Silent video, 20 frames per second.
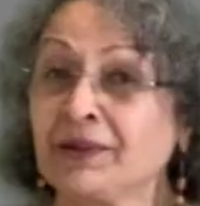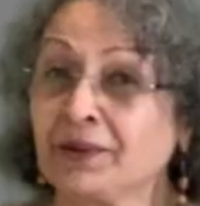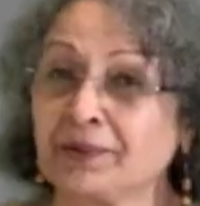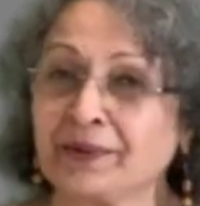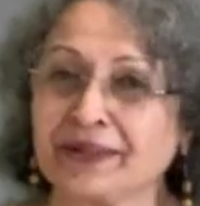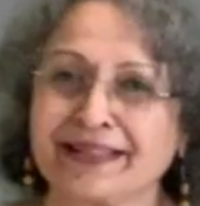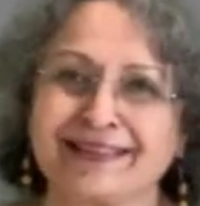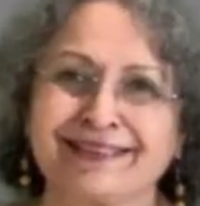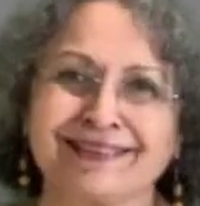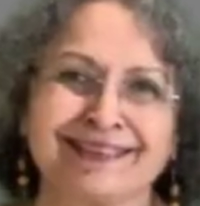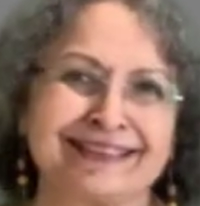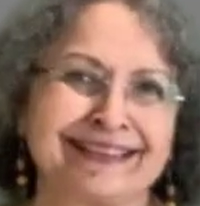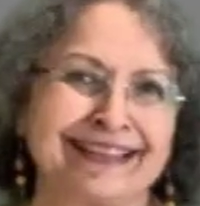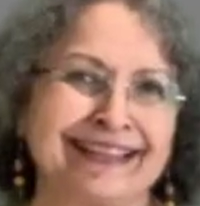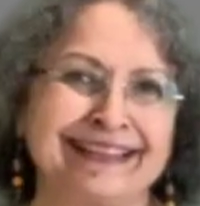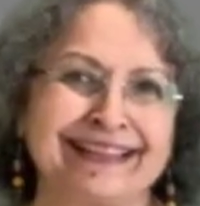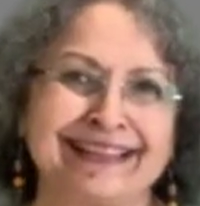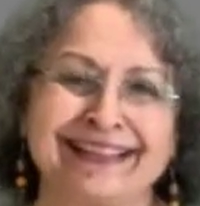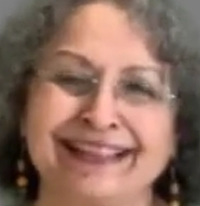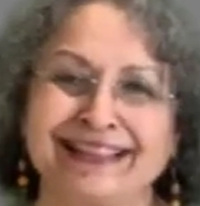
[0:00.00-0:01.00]
critical
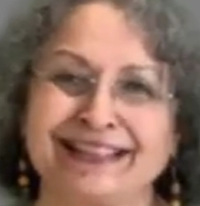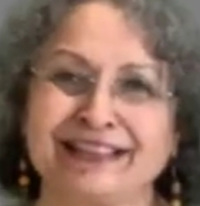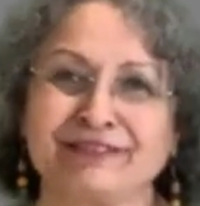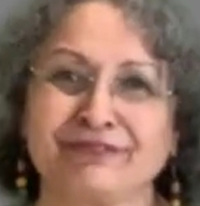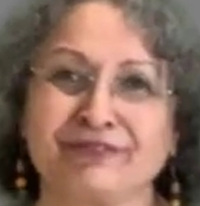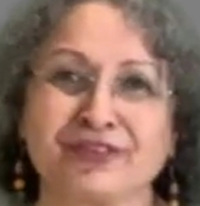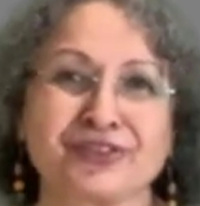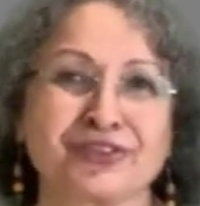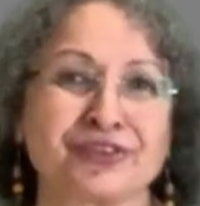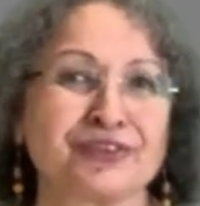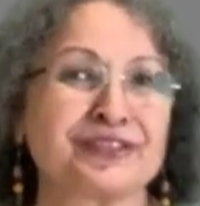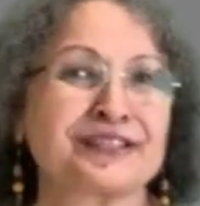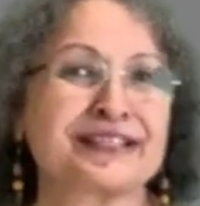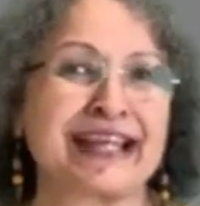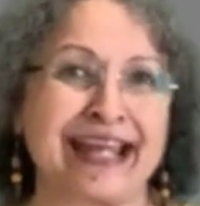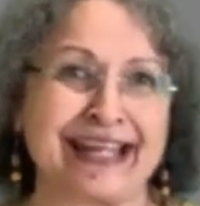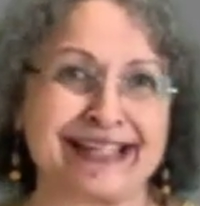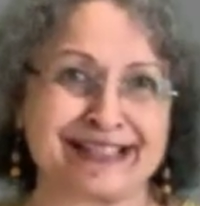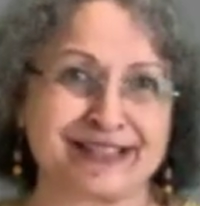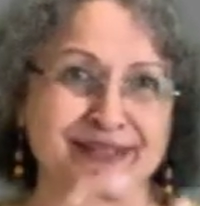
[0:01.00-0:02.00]
thinking
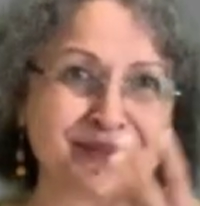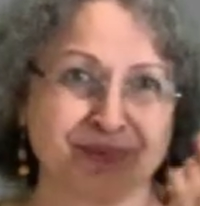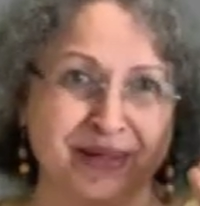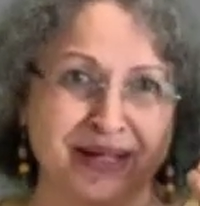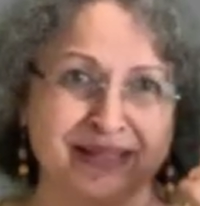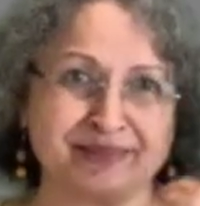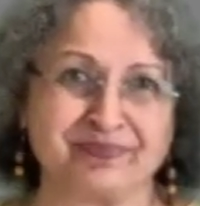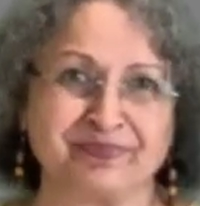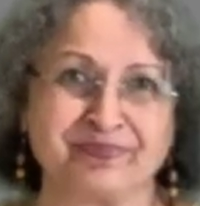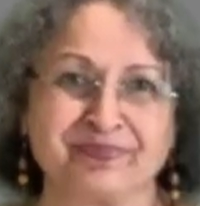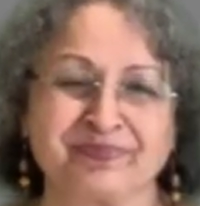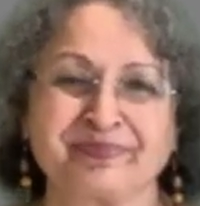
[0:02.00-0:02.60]
individuals, and so on.